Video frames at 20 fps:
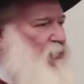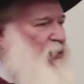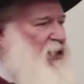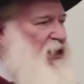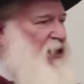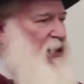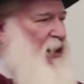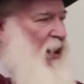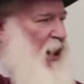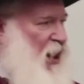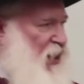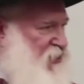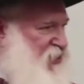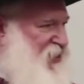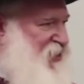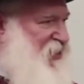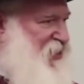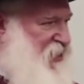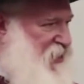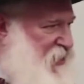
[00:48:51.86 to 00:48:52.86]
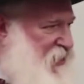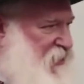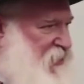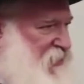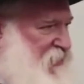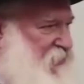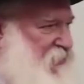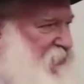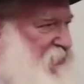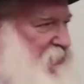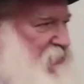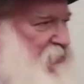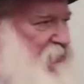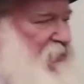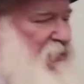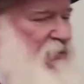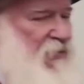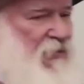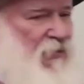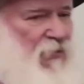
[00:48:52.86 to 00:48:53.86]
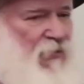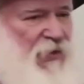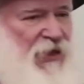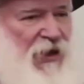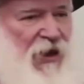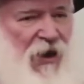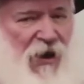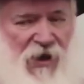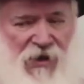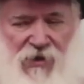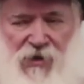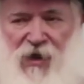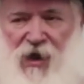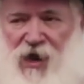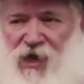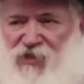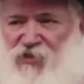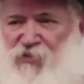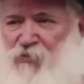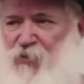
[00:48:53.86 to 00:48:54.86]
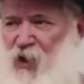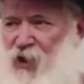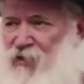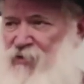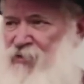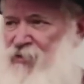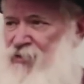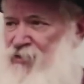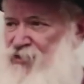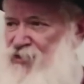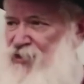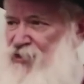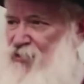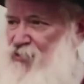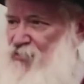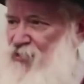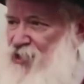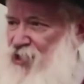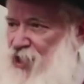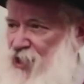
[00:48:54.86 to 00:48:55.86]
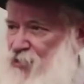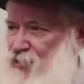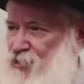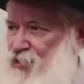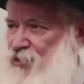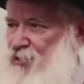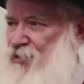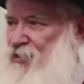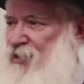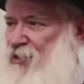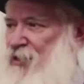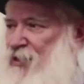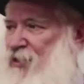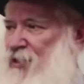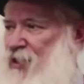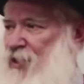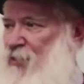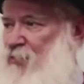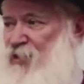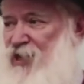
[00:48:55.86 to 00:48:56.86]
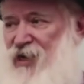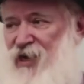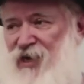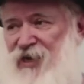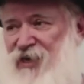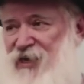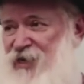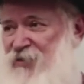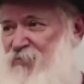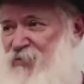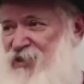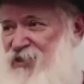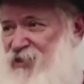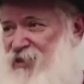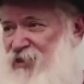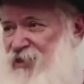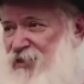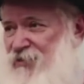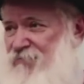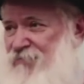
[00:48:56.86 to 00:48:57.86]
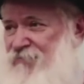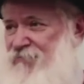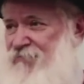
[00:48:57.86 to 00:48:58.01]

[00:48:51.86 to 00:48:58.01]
we are needed, we are God's partners in creation, and we got to get busy.